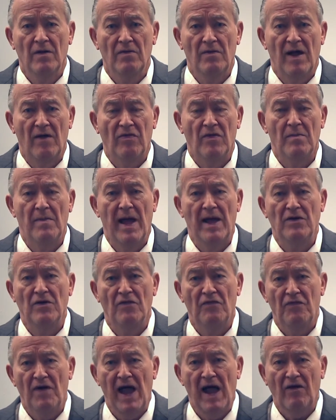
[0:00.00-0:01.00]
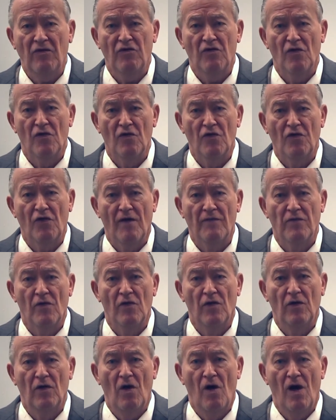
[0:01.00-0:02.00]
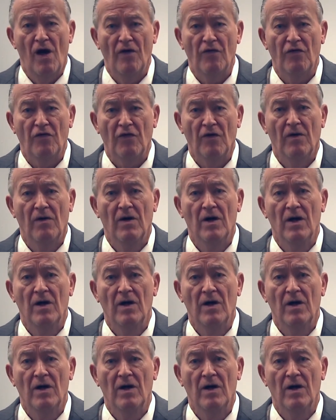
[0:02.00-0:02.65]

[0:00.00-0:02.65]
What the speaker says: that the manufacturer suffer the loss